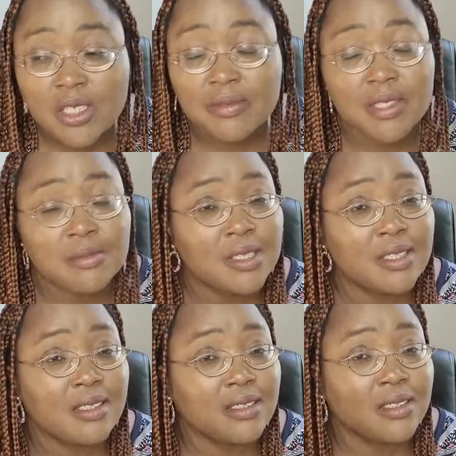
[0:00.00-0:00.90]
of
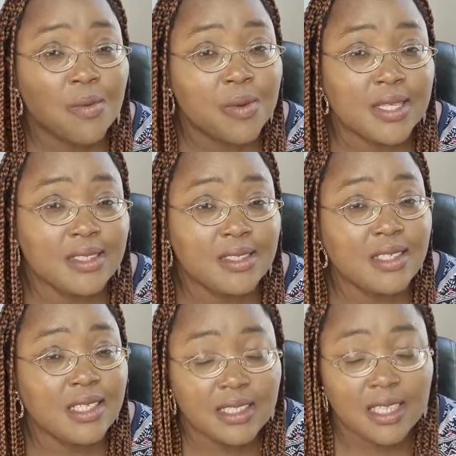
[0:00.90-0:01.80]
somebody somewhere sitting
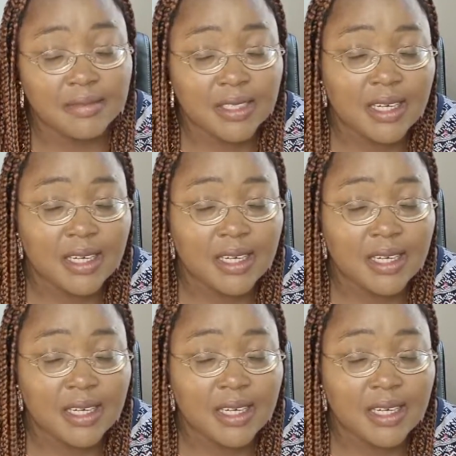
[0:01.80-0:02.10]
in safety